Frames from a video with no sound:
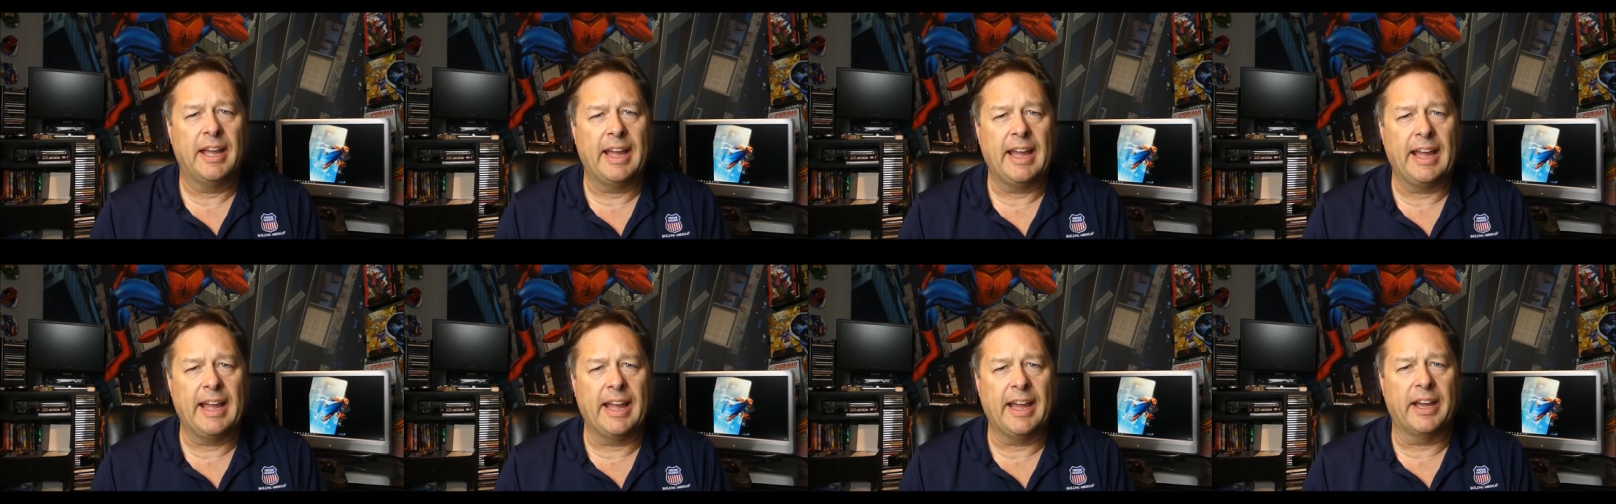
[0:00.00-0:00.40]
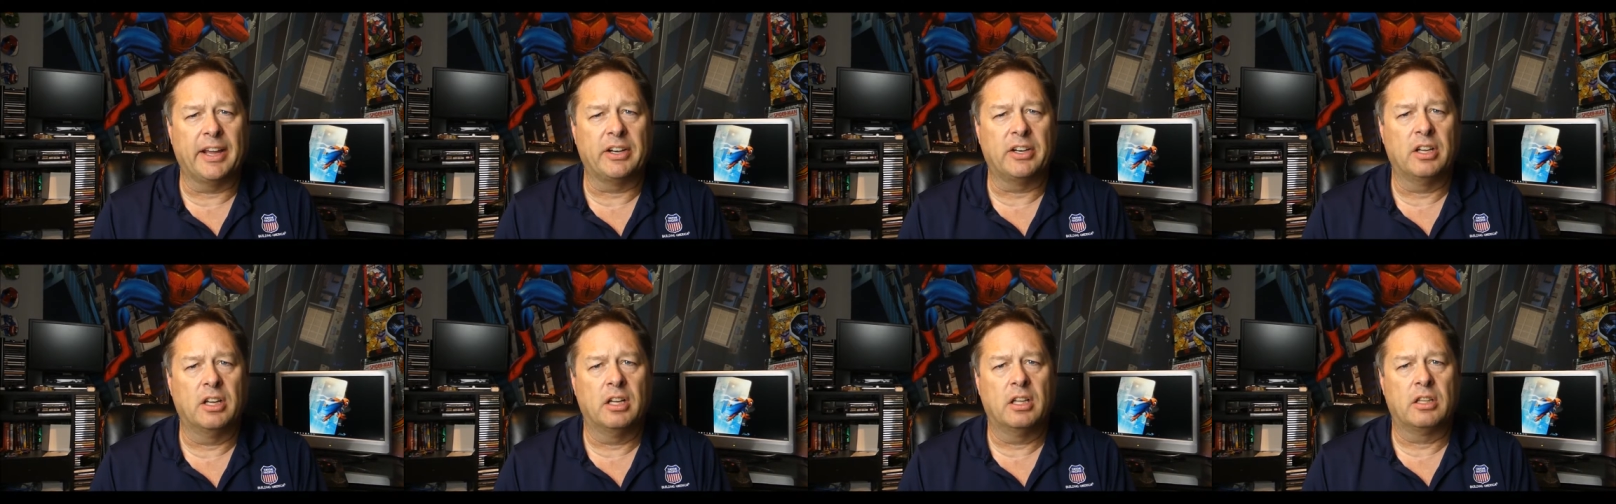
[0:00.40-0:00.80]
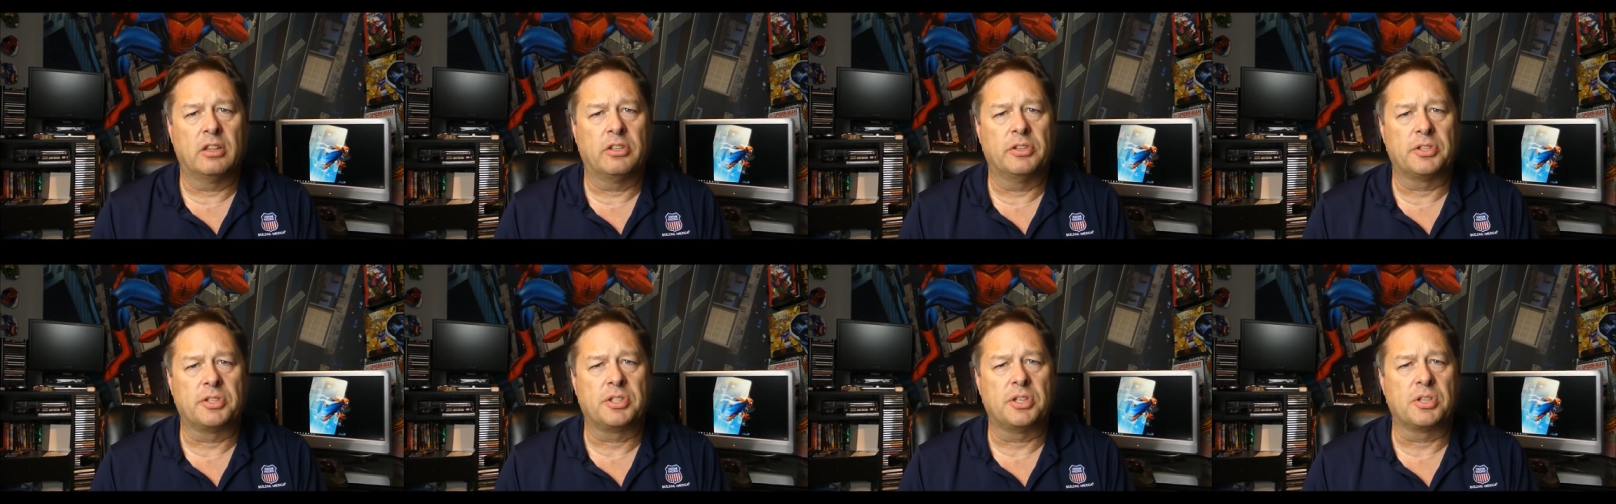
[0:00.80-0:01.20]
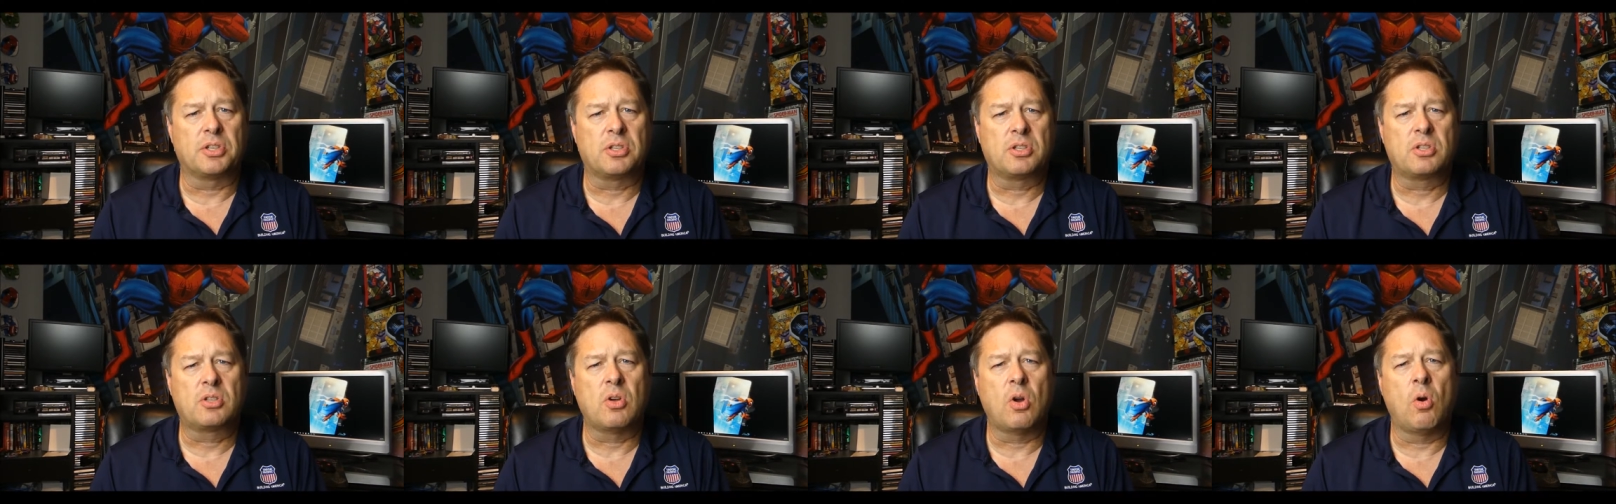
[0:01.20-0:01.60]
and there's
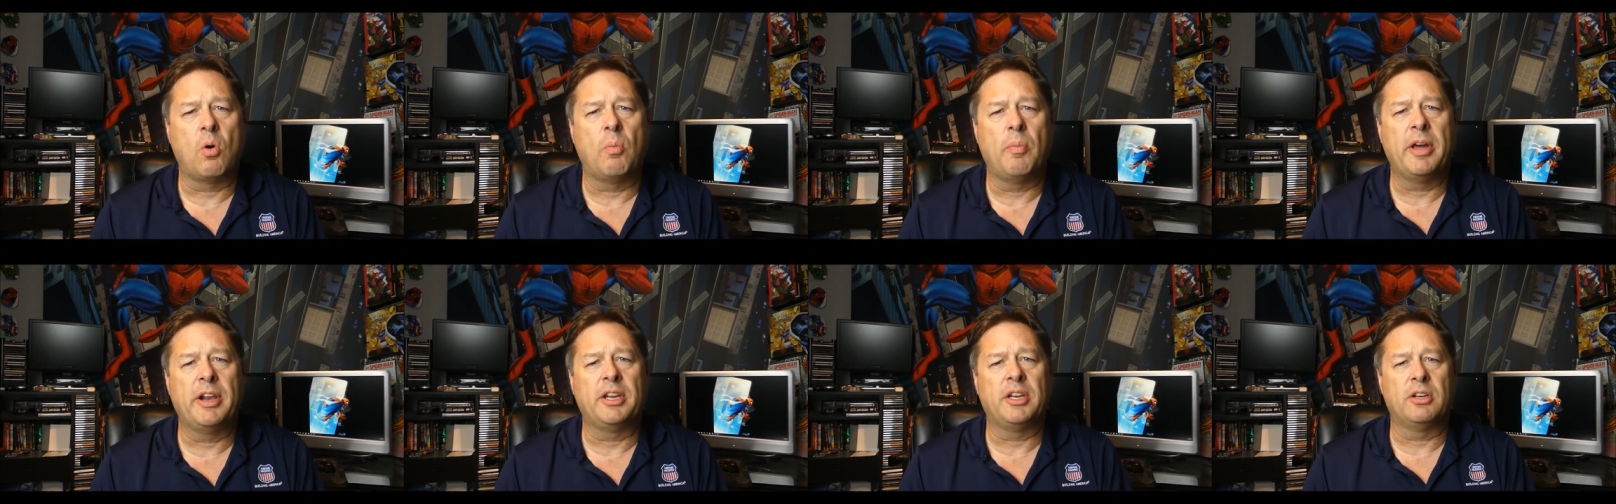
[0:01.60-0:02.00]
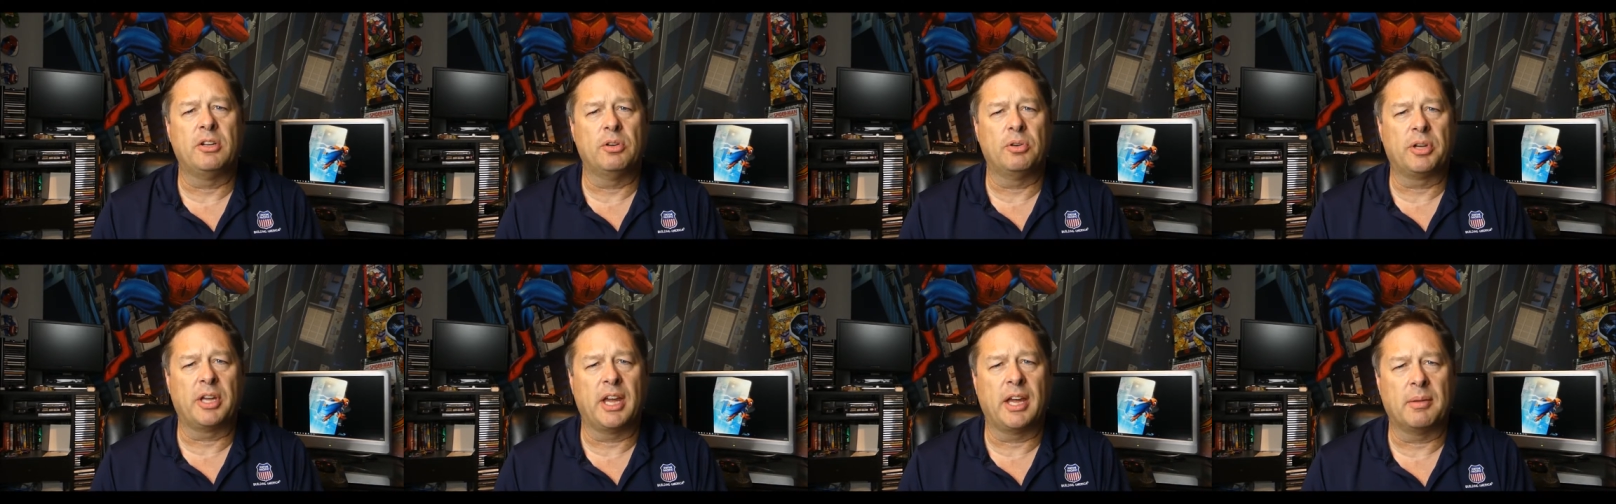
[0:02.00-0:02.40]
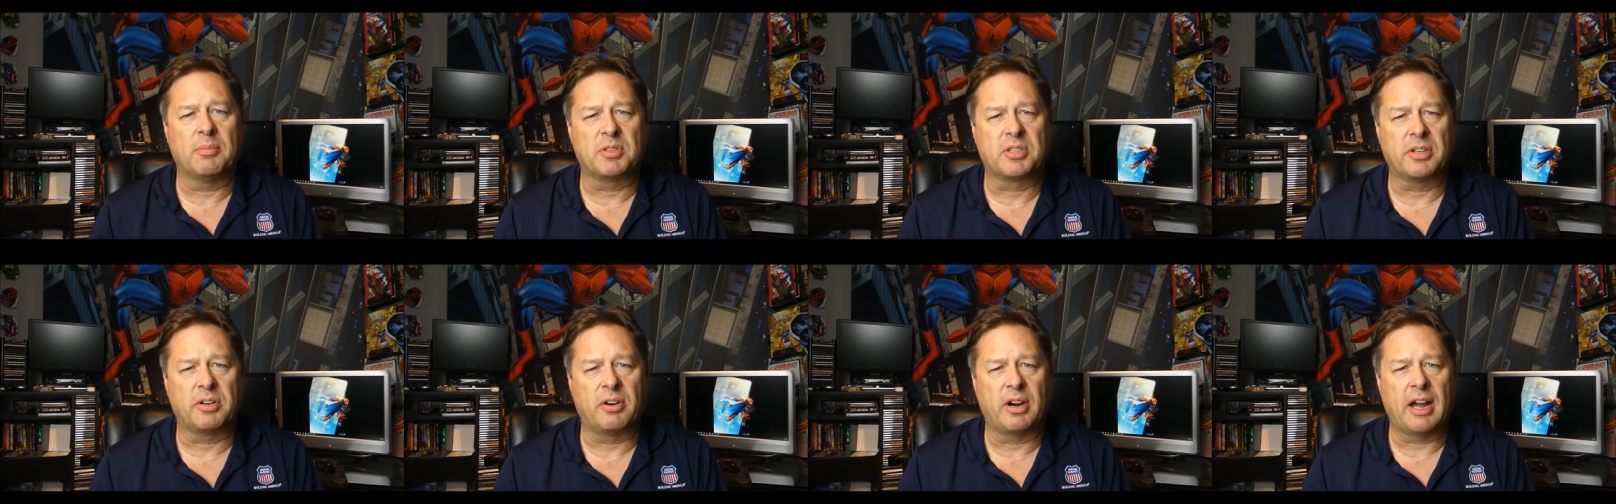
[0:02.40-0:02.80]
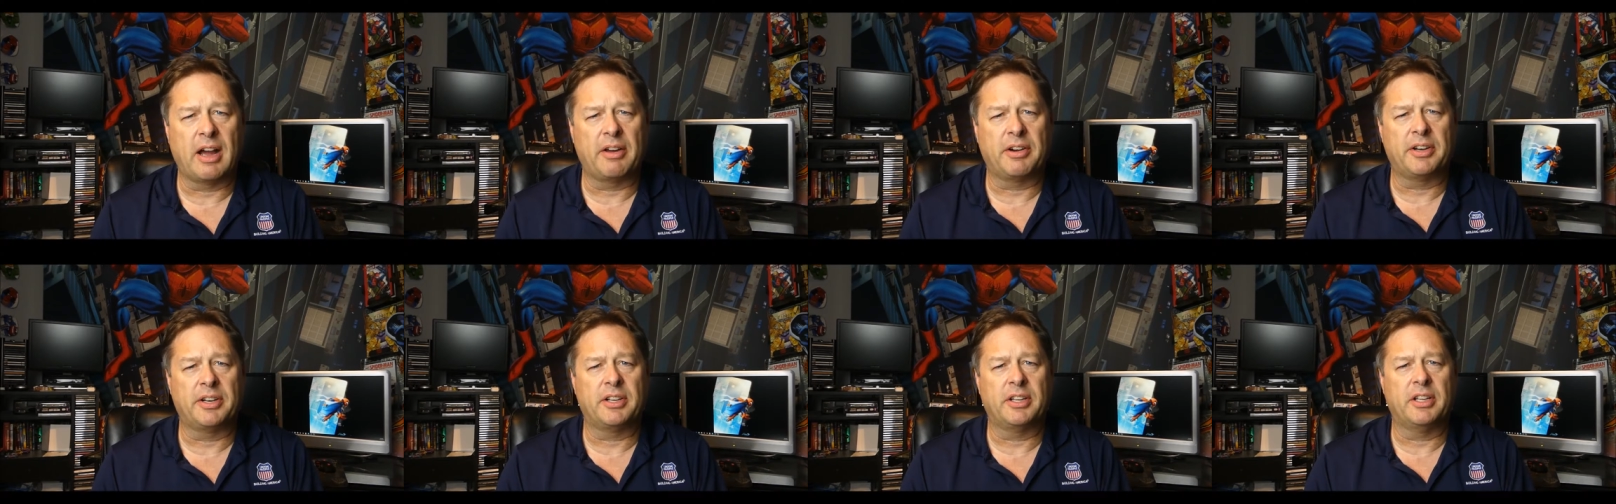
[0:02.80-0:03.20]
just so many new games that are
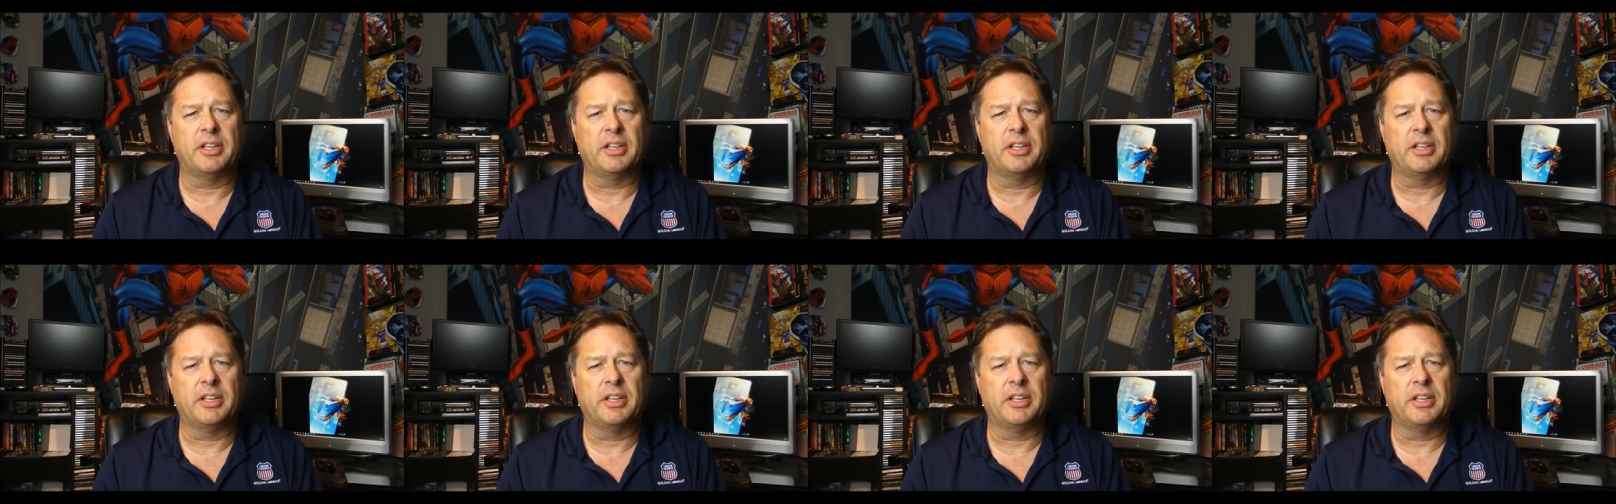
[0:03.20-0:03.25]
out